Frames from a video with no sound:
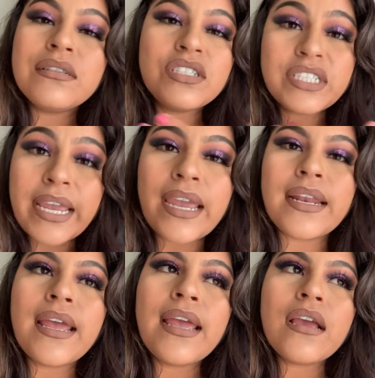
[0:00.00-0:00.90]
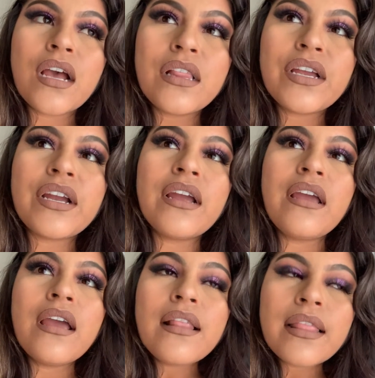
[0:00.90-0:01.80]
shade color
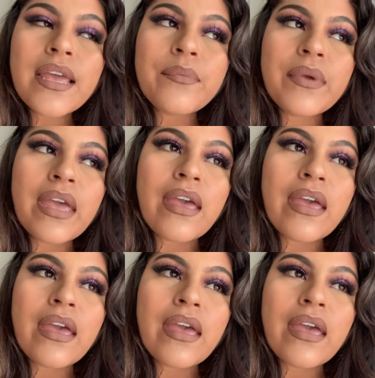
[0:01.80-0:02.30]
lip